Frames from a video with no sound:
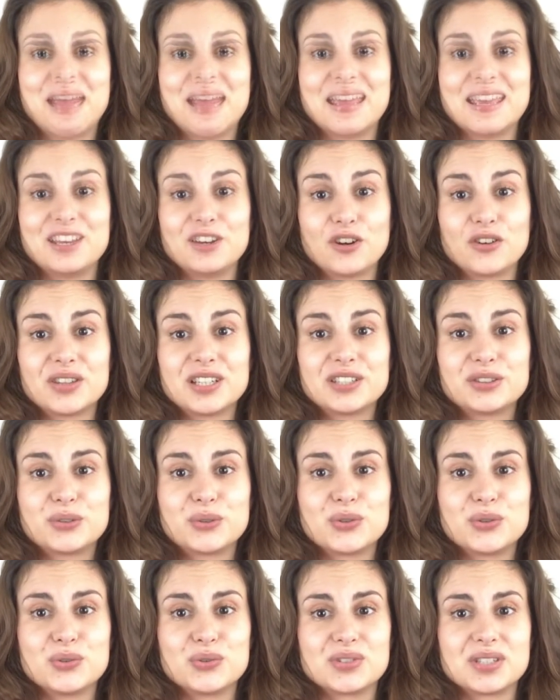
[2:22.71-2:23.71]
In order to
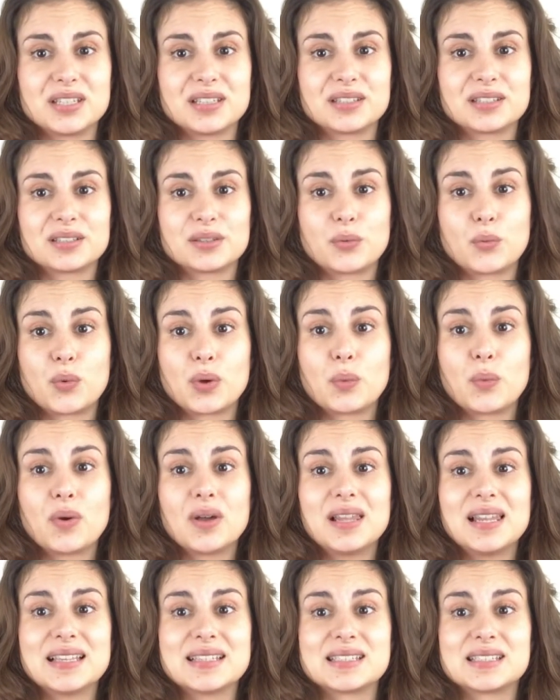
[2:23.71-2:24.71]
use it, we will